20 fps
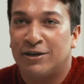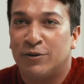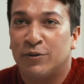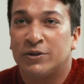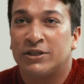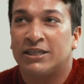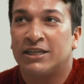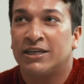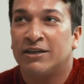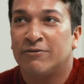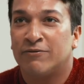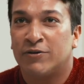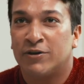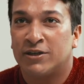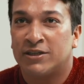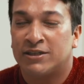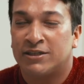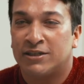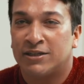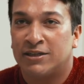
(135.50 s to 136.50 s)
Lhotse
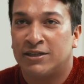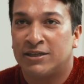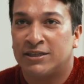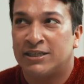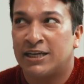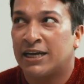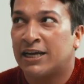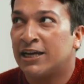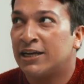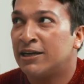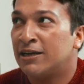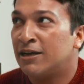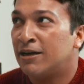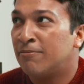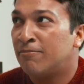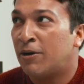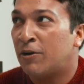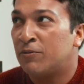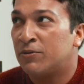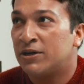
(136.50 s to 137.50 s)
was the second
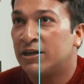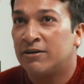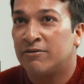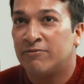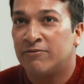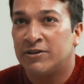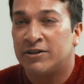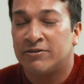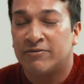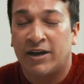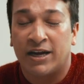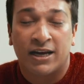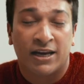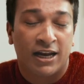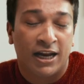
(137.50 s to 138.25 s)
mountain which I